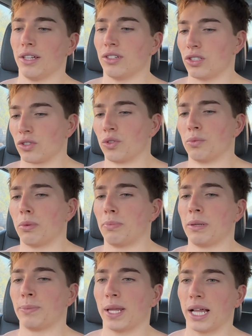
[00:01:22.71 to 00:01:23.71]
There's a group of
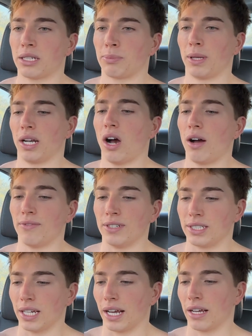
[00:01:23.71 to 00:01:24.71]
people that split off and
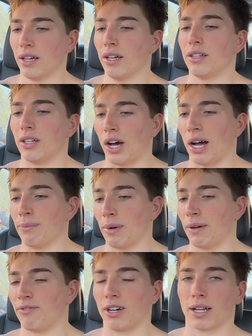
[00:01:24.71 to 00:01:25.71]
say, no, I'm
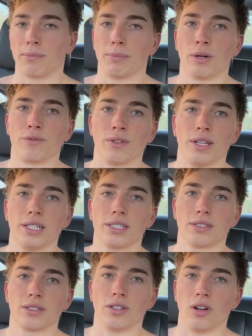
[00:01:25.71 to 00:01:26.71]
not fucking built for this,